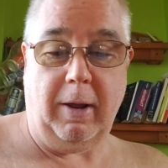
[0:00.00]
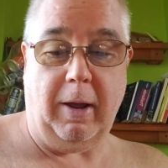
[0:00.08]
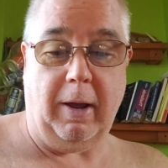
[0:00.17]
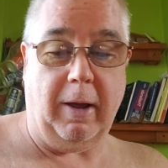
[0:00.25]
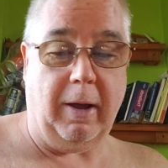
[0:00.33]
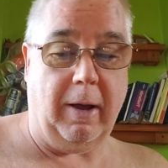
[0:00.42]

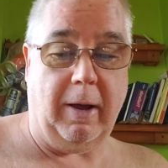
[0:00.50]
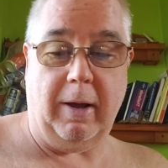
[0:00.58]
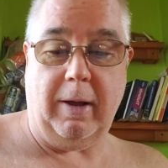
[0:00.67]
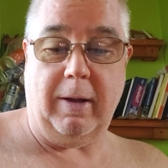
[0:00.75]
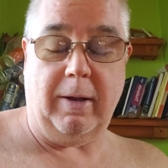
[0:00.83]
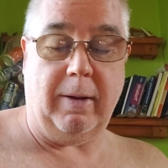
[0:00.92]

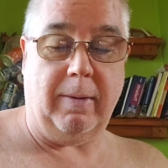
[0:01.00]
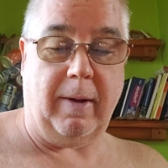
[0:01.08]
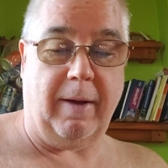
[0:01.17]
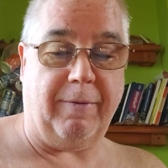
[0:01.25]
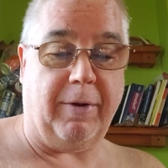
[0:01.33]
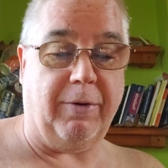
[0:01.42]

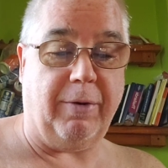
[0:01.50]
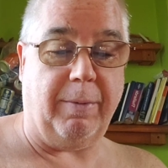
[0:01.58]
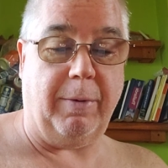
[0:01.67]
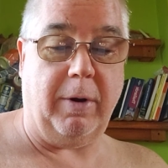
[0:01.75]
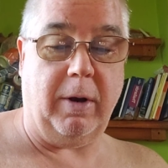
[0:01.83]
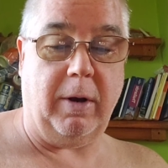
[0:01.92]
have
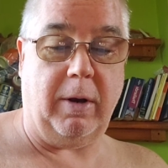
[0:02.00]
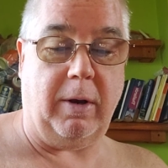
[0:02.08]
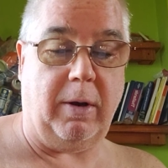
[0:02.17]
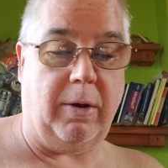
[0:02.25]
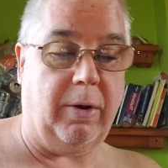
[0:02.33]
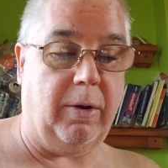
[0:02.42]
contributed
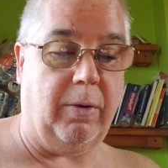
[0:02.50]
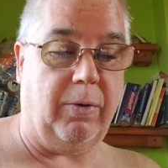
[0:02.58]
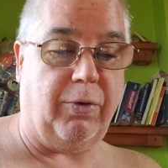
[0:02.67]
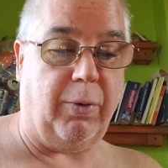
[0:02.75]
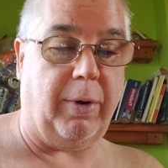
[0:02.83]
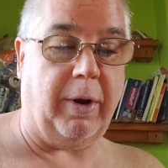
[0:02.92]
to
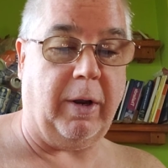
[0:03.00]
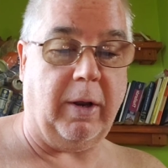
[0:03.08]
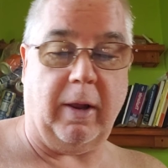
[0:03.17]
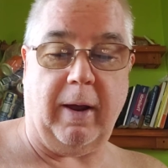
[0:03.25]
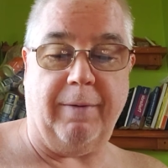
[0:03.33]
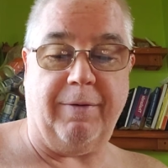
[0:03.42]
shortening the
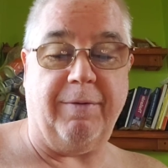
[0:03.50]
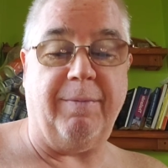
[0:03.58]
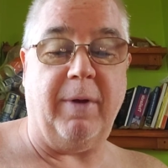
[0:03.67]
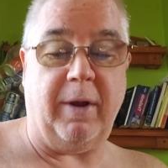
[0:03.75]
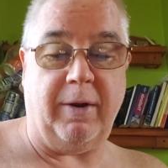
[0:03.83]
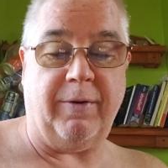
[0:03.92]
lives of
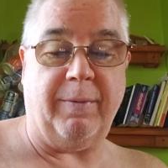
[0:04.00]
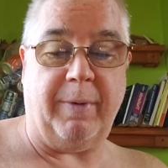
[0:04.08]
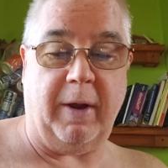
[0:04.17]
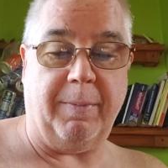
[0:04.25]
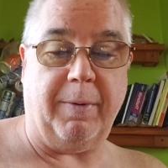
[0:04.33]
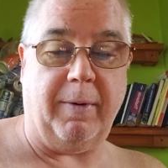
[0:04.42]
millions of
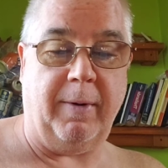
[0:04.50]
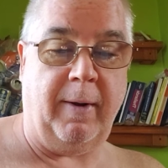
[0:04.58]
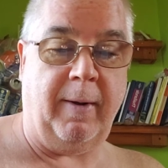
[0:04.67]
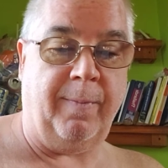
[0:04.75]
people.